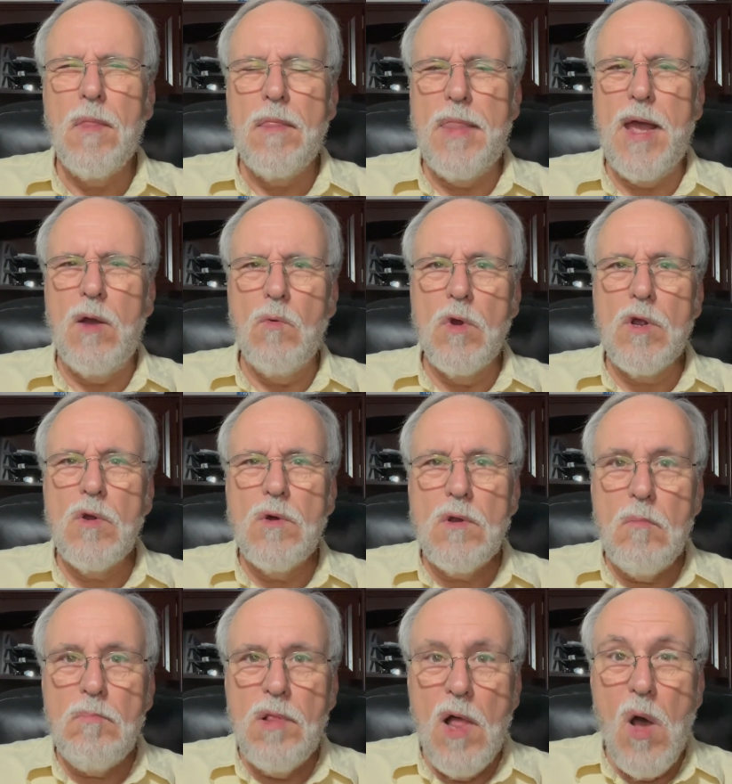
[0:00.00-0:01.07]
that were going
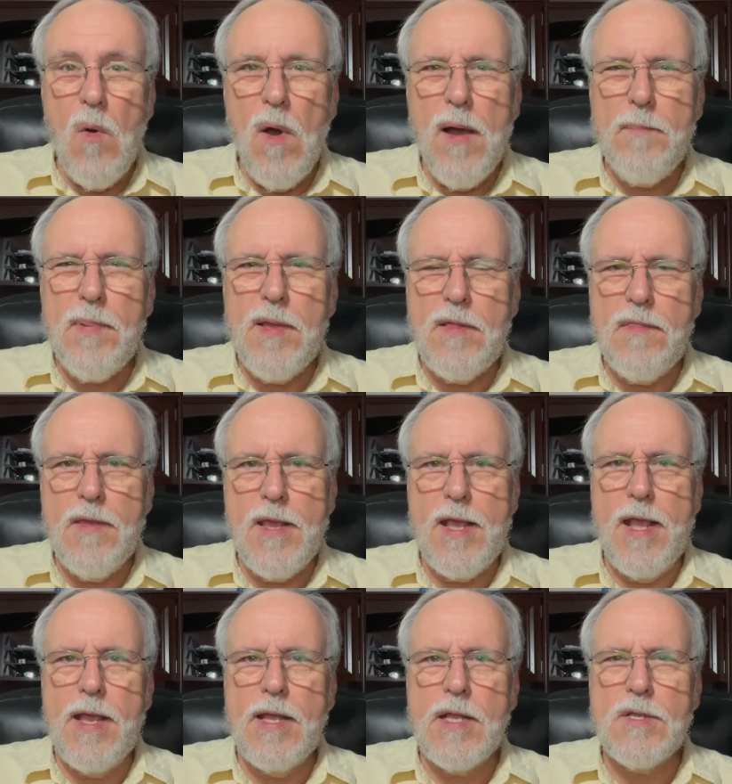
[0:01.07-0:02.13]
to blow up in
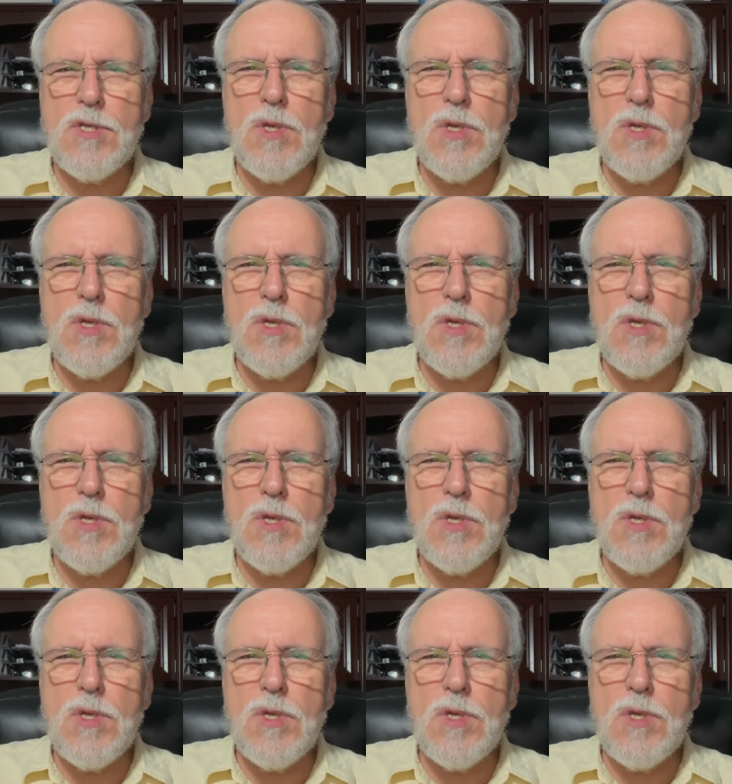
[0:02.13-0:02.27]
the end.